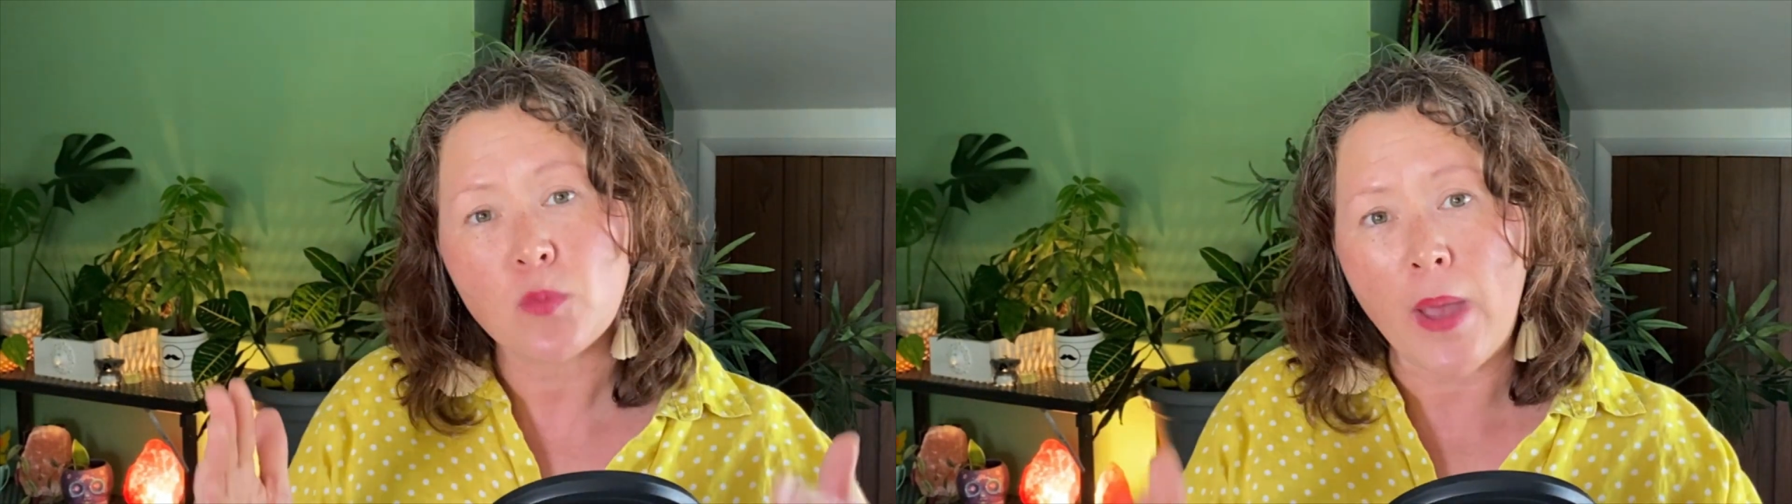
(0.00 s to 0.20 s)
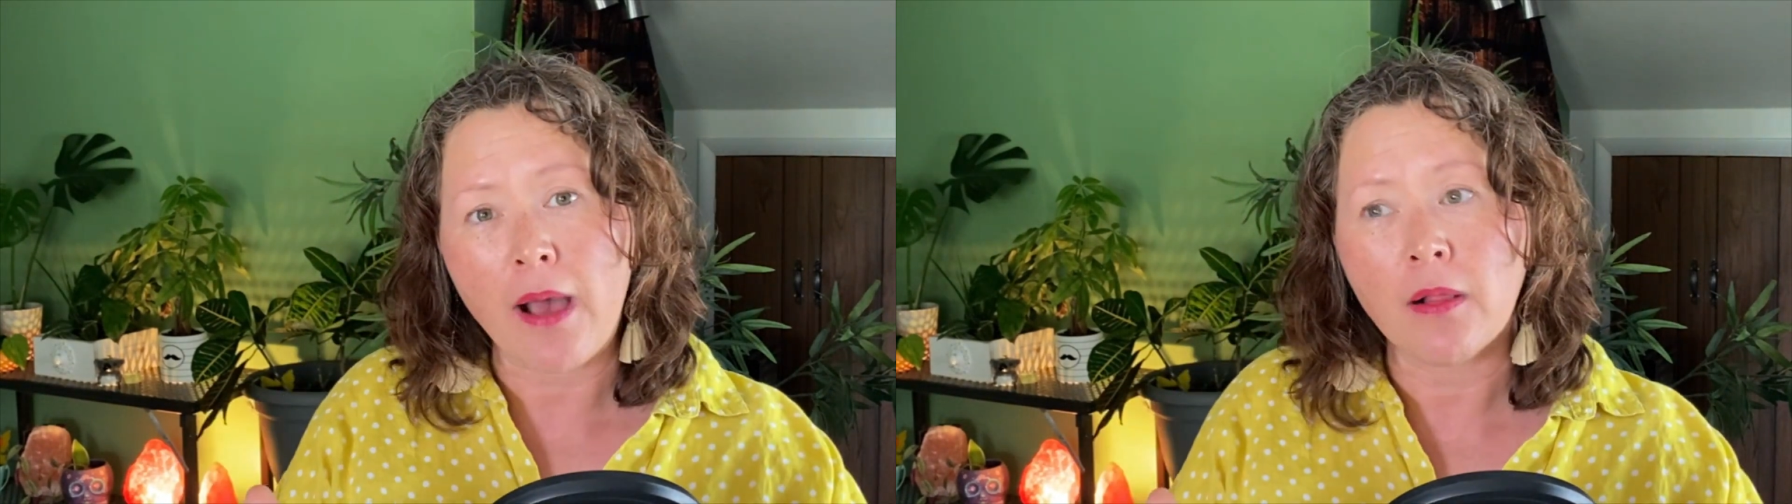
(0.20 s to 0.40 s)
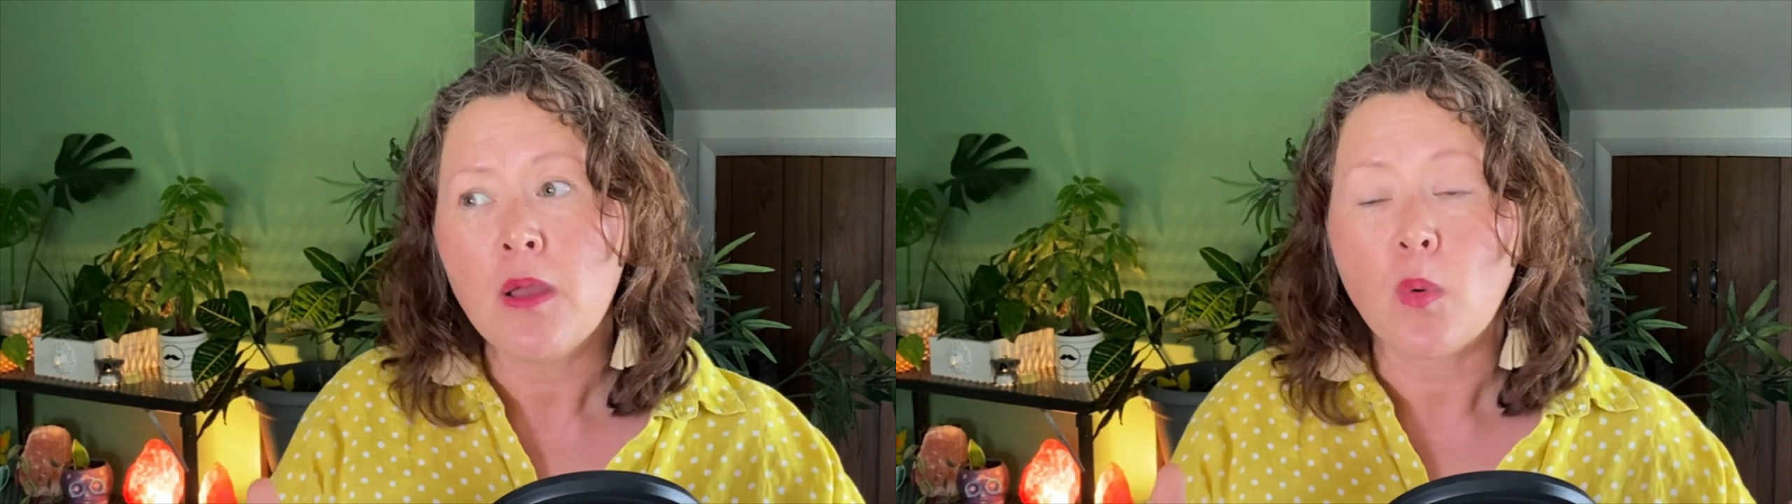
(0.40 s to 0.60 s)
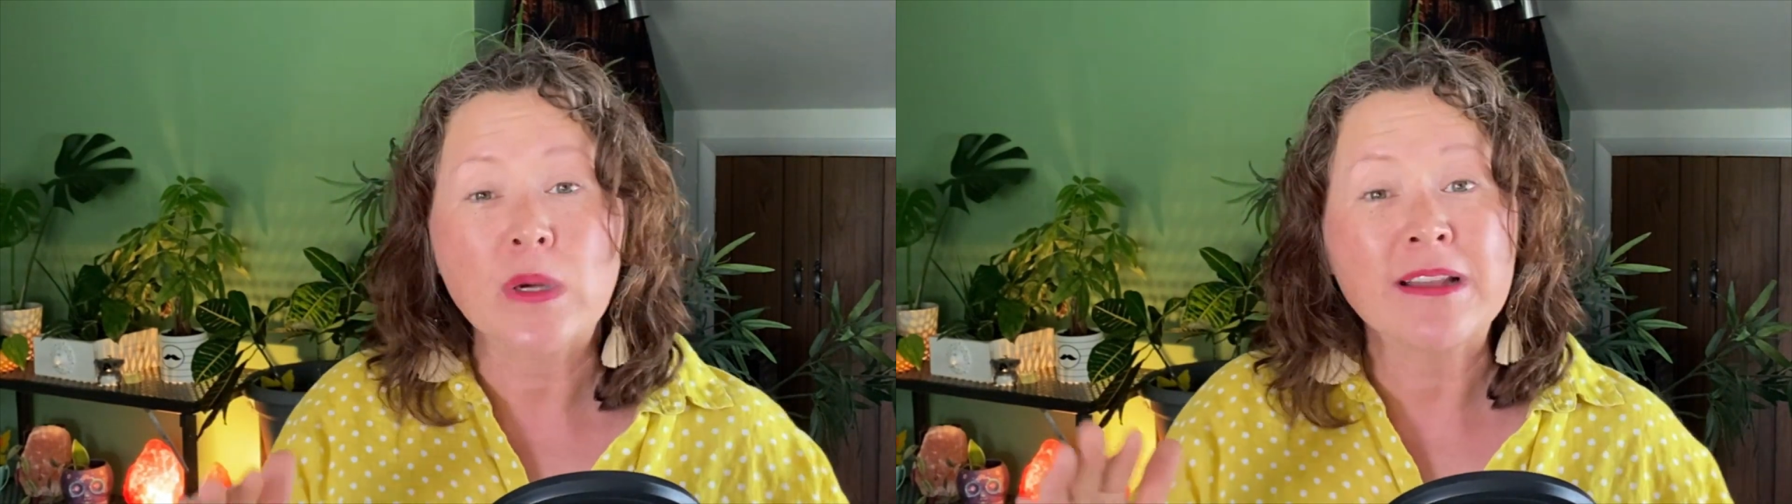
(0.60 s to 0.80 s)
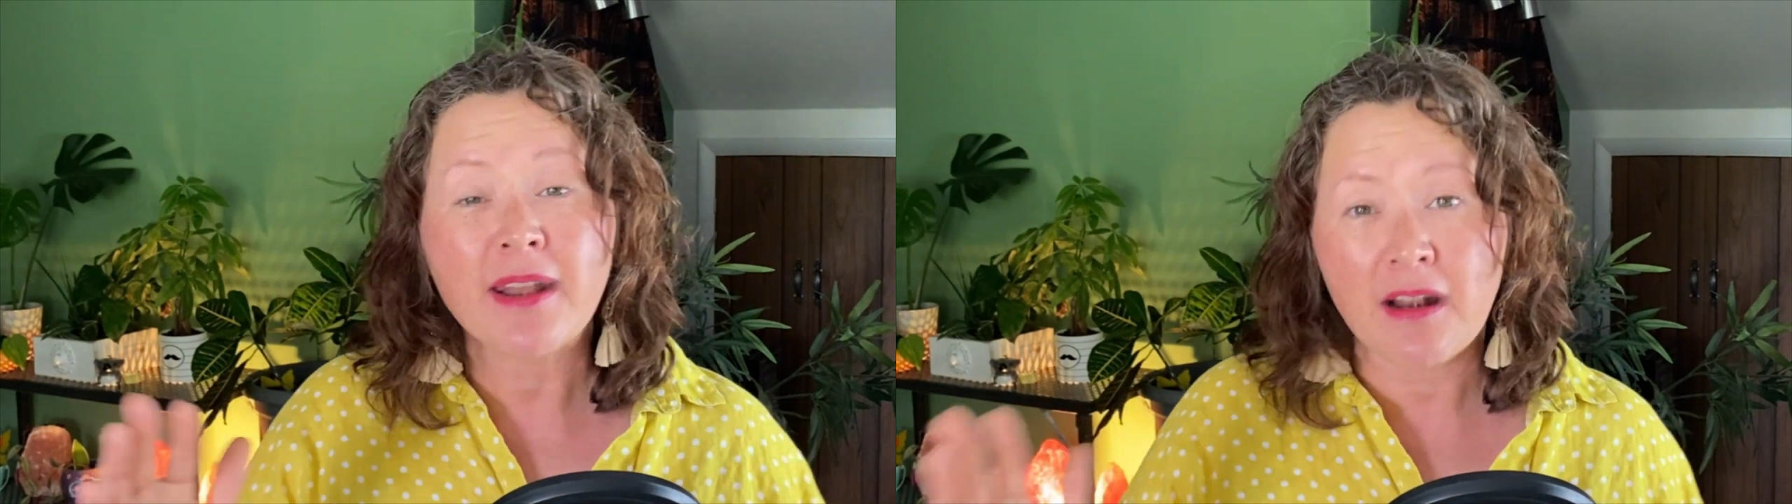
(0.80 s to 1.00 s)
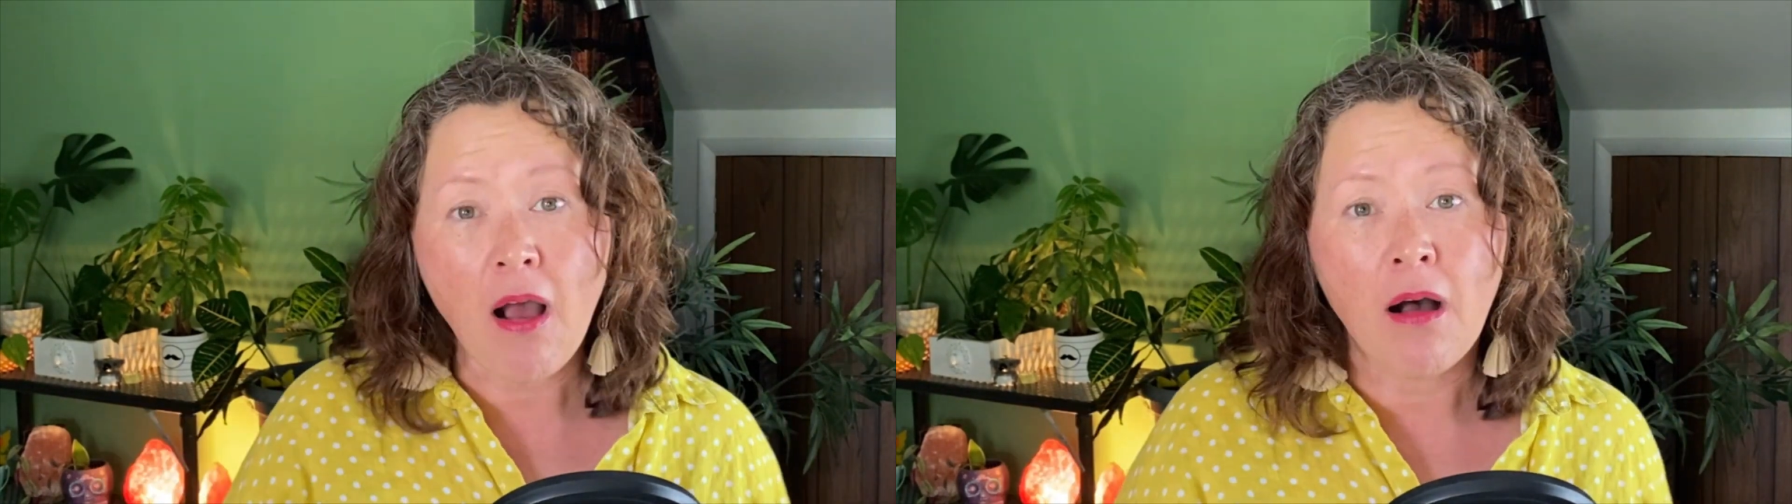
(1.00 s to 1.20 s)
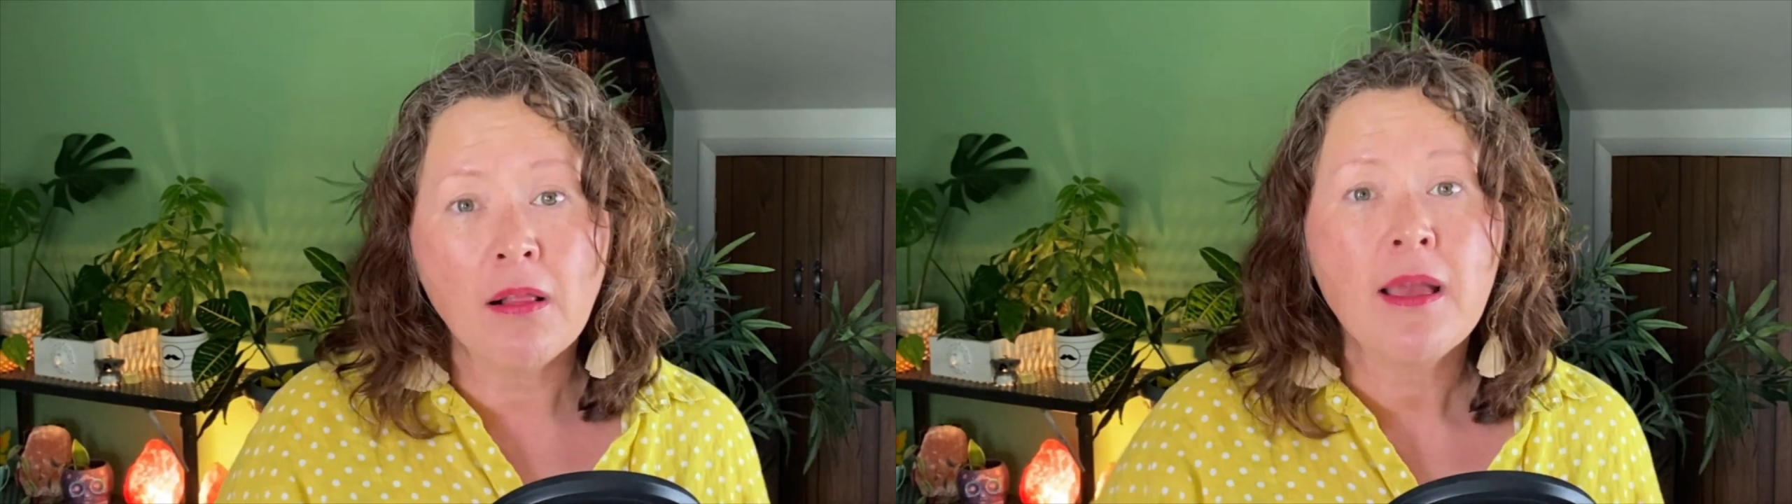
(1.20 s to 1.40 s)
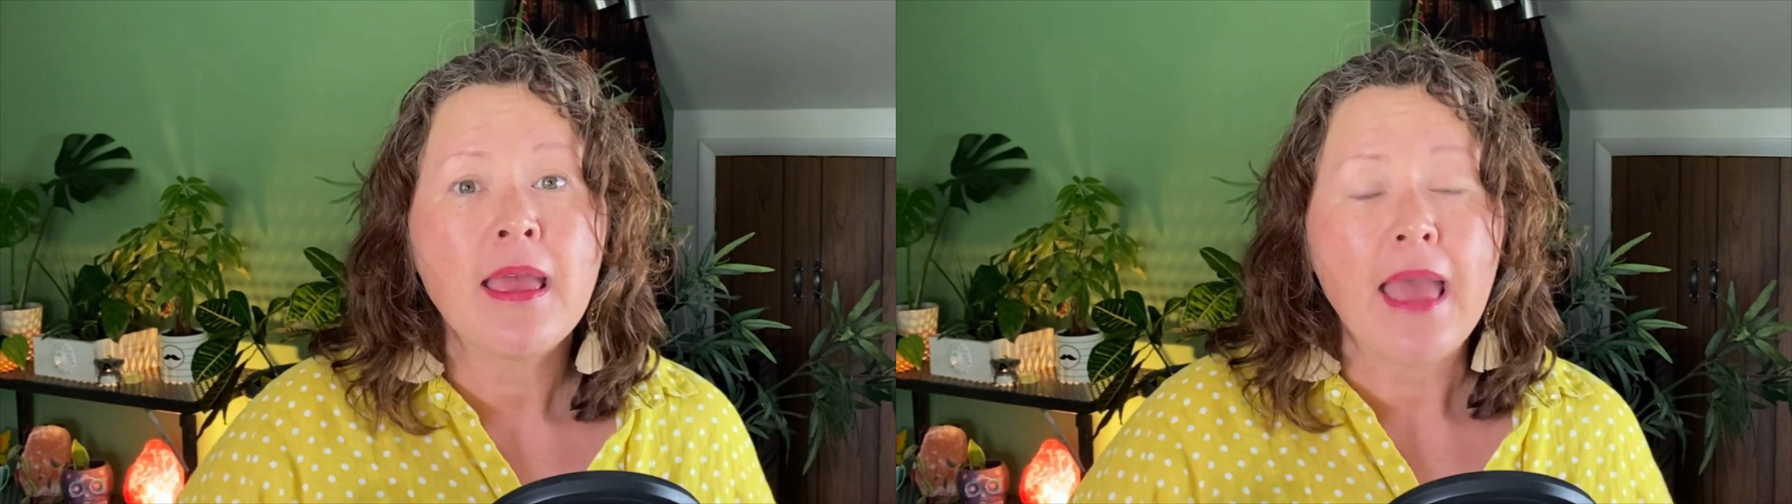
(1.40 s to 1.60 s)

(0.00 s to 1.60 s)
well or not at all